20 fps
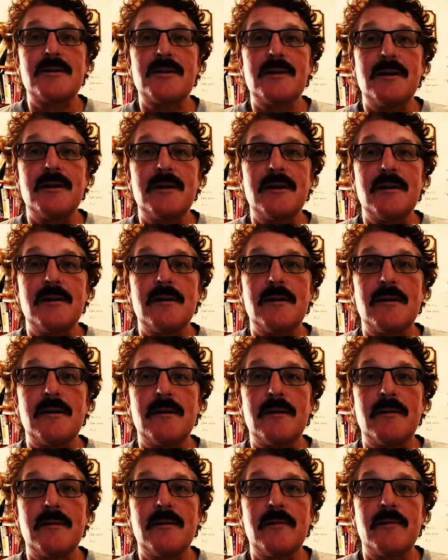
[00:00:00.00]
and
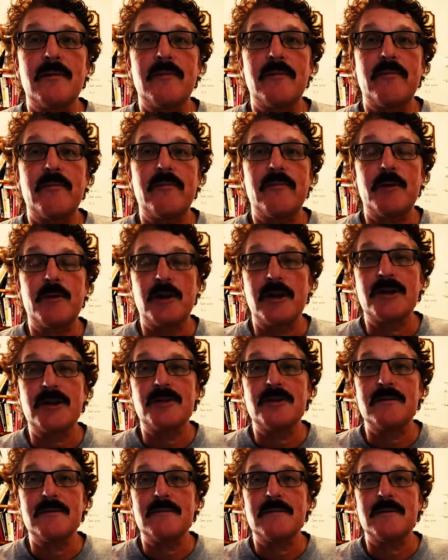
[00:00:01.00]

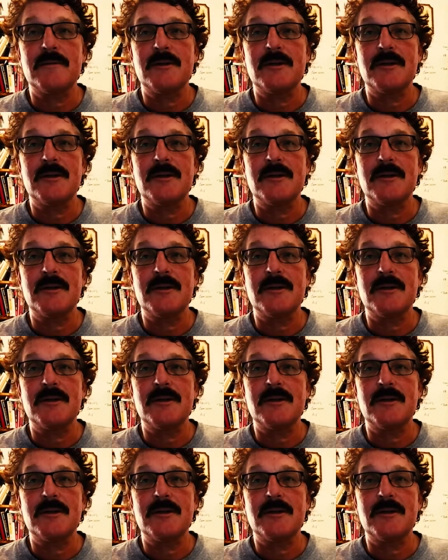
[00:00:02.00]
production